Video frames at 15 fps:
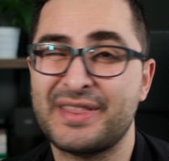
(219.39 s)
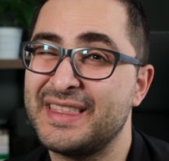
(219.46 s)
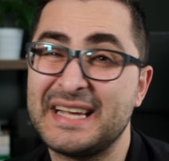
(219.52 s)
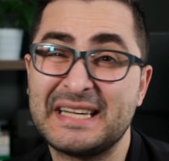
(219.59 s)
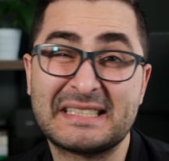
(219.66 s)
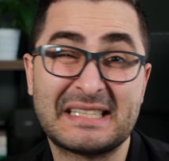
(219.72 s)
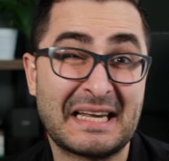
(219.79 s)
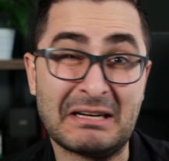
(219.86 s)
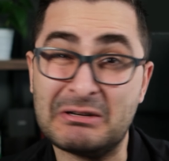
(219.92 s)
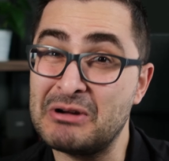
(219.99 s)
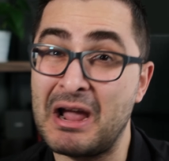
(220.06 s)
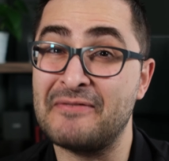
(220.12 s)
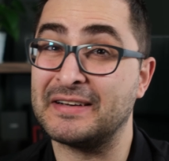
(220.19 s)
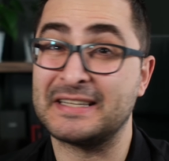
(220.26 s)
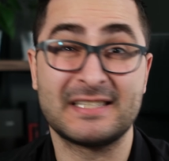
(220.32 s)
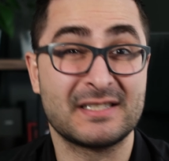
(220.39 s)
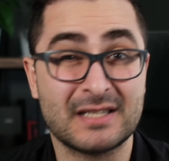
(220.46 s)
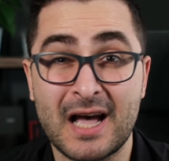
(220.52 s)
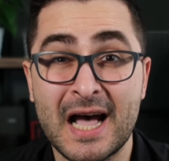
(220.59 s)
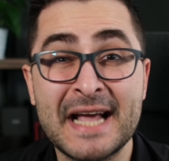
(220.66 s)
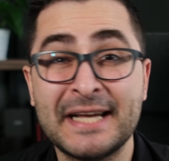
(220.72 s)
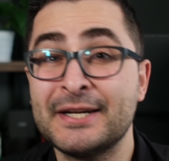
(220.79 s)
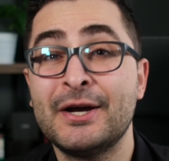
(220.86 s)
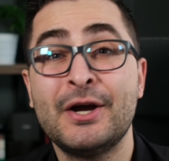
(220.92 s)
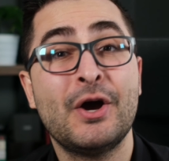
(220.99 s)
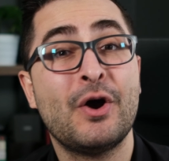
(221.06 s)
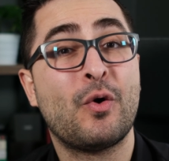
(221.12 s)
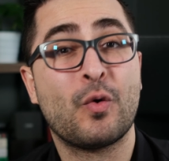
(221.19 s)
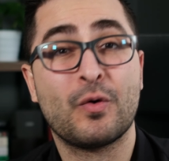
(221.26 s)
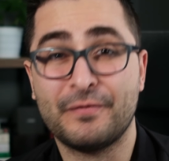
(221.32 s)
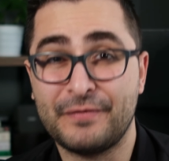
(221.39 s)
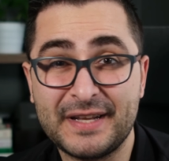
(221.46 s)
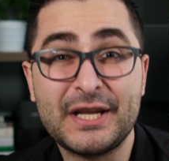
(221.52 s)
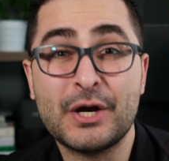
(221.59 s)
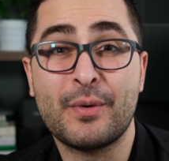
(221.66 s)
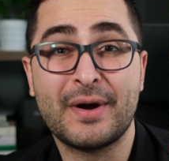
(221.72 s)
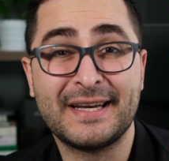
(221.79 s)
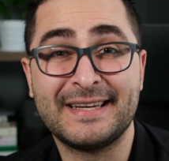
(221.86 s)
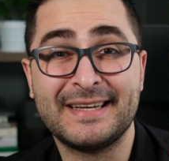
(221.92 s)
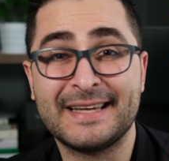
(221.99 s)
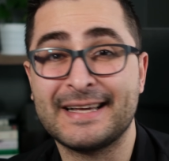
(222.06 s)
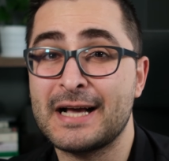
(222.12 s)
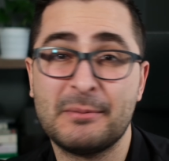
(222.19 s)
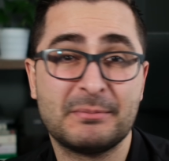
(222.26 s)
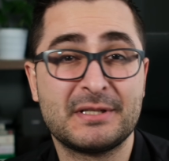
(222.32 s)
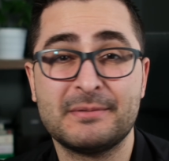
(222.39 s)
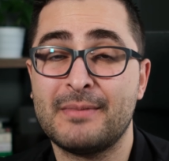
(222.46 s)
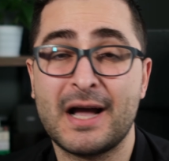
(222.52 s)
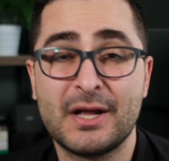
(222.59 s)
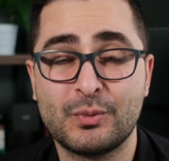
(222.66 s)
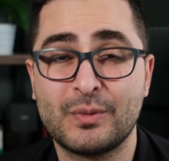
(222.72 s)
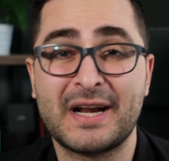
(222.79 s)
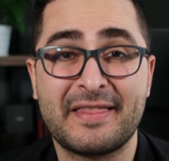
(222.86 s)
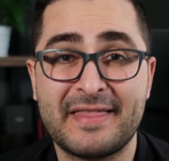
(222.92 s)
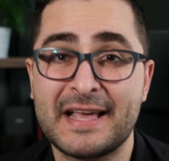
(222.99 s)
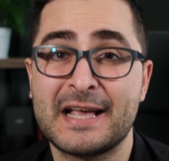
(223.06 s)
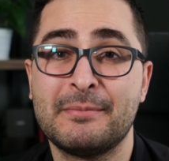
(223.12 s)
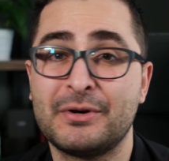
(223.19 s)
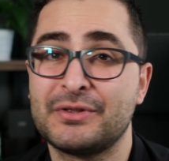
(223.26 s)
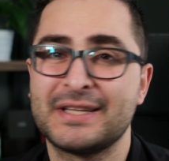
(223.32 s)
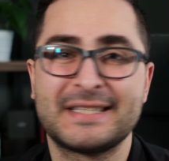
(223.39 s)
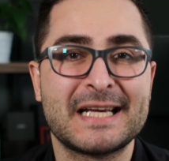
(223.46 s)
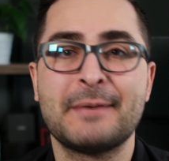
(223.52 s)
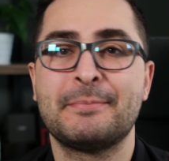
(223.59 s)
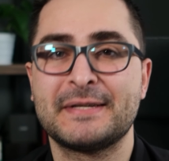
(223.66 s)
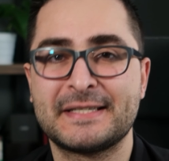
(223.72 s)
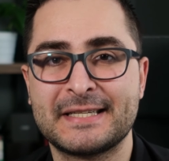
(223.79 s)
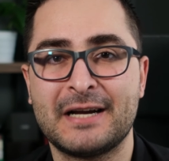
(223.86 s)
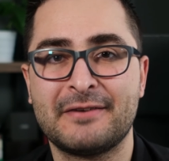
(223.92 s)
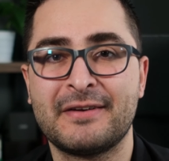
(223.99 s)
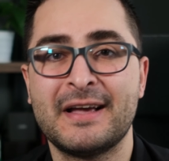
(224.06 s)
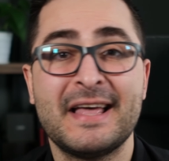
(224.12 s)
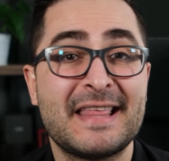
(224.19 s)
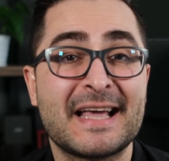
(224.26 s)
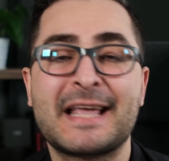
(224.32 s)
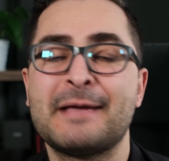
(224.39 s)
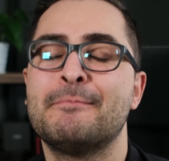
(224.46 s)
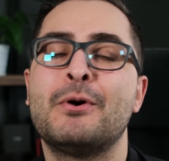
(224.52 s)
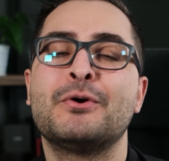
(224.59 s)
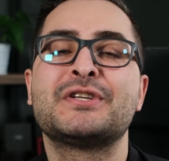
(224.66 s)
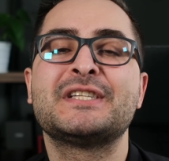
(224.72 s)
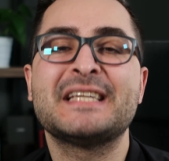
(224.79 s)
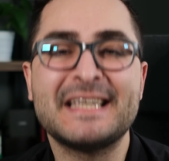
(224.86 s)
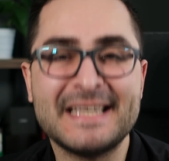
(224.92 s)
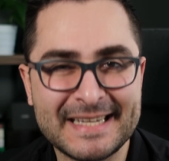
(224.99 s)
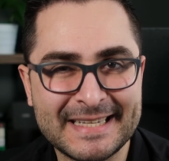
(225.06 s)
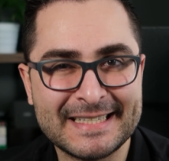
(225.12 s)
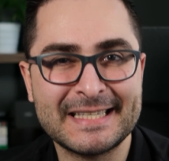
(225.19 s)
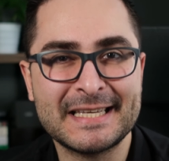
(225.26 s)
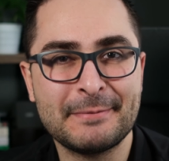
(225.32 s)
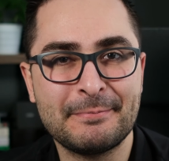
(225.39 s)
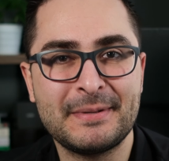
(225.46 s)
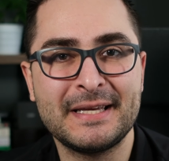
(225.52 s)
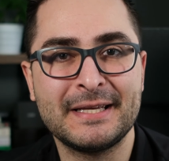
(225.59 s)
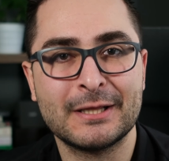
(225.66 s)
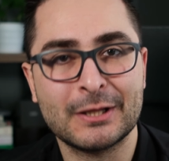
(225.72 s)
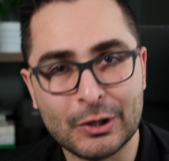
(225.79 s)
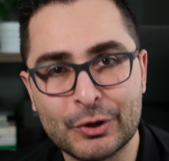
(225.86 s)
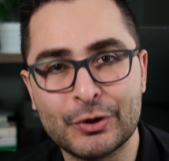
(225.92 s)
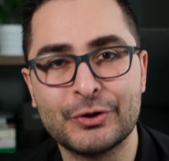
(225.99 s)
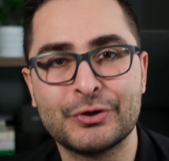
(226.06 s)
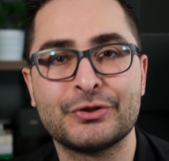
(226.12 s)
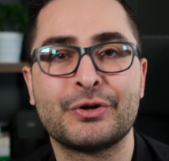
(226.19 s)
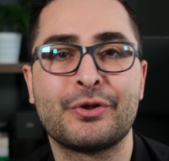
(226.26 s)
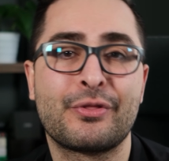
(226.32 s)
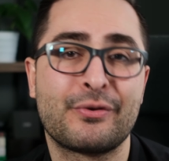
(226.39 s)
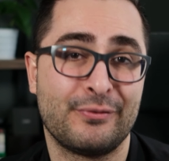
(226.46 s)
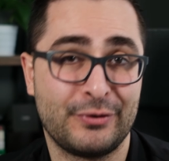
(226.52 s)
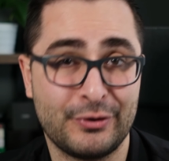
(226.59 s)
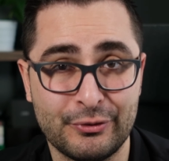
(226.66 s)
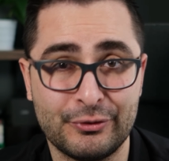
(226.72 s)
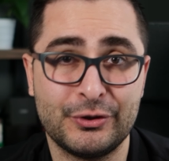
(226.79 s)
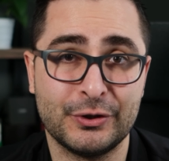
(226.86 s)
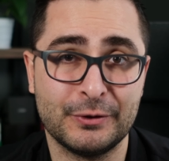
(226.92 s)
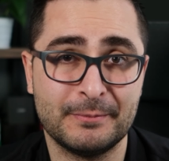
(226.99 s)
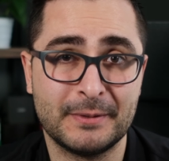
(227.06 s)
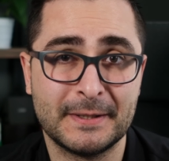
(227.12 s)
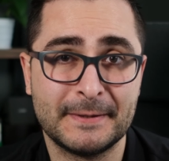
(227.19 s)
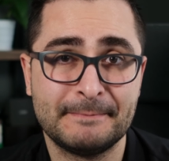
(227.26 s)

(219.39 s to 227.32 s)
Things like graphic design or video editing come to mind when I think about the type of stuff that can most easily be learned through YouTube.